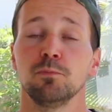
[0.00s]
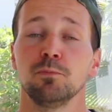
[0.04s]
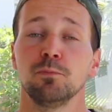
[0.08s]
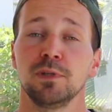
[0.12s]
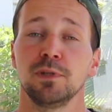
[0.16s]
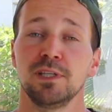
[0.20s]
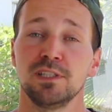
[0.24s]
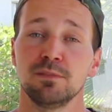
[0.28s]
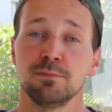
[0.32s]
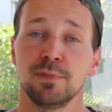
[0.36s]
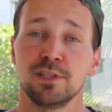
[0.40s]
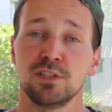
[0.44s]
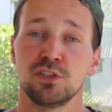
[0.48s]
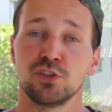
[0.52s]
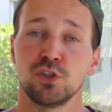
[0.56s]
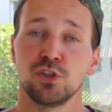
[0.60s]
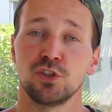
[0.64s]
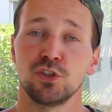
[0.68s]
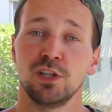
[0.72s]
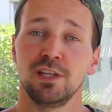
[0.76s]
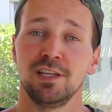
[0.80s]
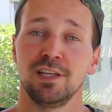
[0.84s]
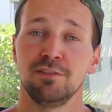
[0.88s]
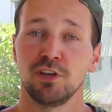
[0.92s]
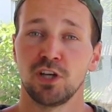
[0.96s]
please make sure
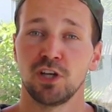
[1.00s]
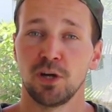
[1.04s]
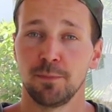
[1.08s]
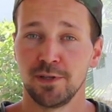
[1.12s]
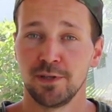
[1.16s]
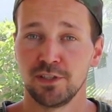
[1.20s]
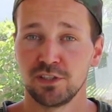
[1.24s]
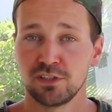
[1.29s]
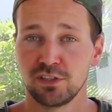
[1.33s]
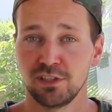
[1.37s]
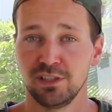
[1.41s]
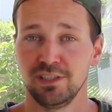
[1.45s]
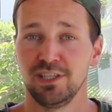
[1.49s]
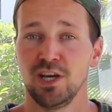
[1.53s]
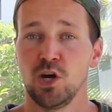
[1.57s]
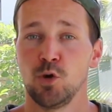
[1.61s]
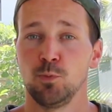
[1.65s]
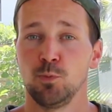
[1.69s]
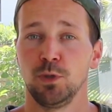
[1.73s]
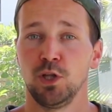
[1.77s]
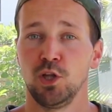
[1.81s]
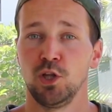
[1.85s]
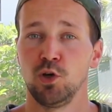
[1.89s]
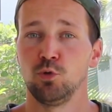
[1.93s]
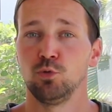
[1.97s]
to leave a comment down
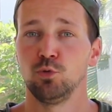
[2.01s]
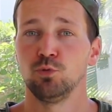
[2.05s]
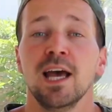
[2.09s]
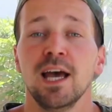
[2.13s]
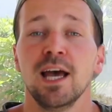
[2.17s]
below.